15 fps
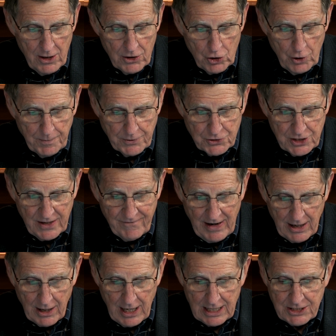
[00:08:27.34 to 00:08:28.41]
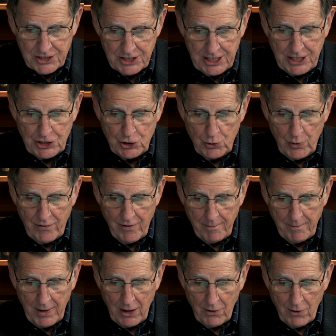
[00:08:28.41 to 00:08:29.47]
You perceive how God sees you in the
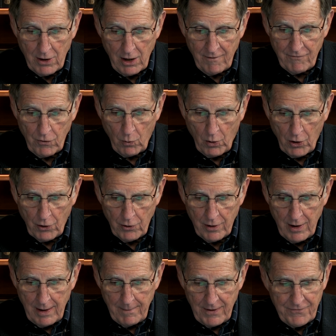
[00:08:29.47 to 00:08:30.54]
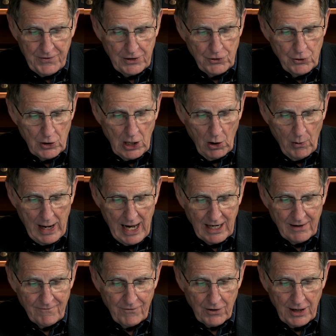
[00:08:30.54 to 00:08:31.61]
mirror of the word, but then you go out
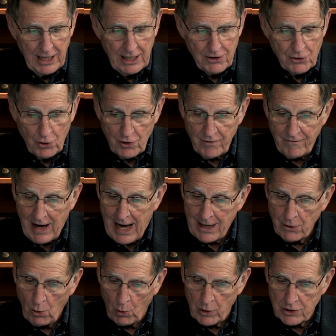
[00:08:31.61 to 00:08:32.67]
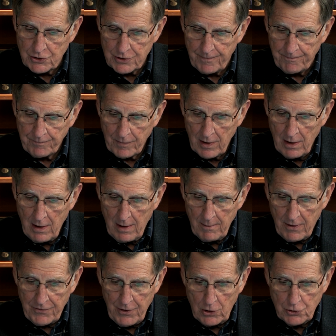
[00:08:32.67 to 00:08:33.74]
and forget your divine origin.
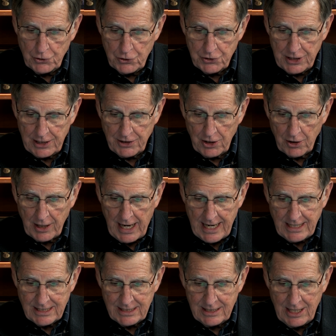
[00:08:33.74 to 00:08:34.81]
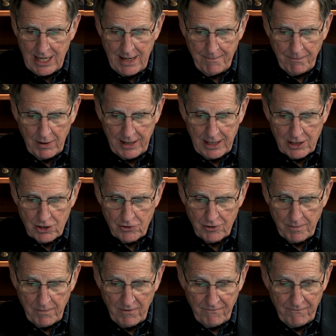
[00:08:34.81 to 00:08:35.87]
But those who set their gaze deeply into
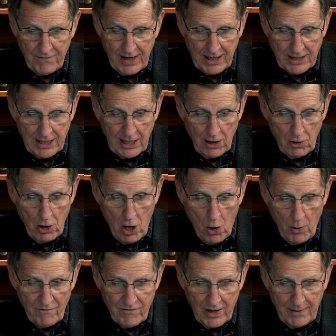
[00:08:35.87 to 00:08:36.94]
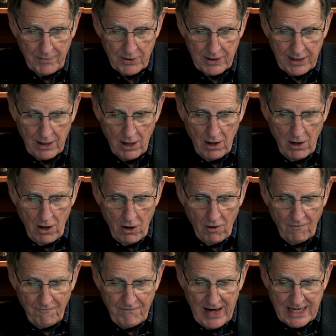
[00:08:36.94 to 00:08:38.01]
the perfecting law of liberty
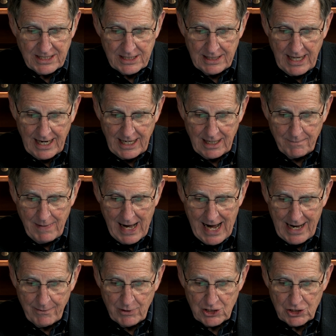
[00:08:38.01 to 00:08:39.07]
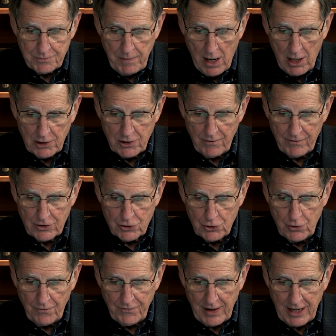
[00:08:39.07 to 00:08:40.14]
are fascinated by and respond to the
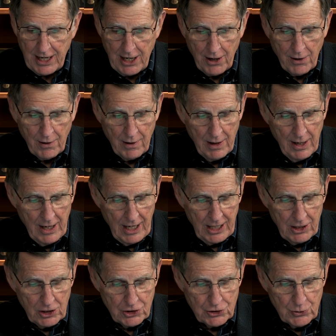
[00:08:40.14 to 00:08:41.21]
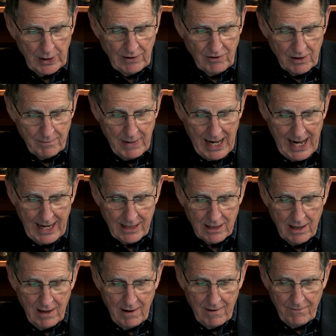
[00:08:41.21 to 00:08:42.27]
truth they hear and are strengthened by it,
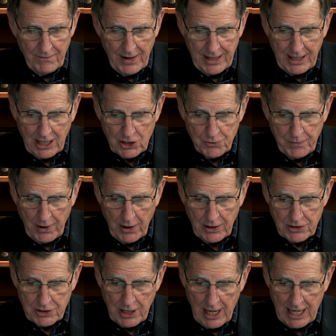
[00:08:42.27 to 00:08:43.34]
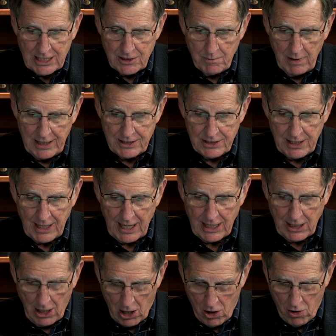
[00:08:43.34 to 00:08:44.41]
they experience God's blessing
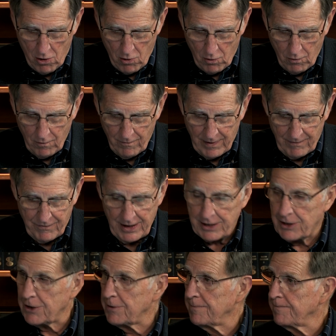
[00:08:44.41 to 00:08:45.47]
in all that they do.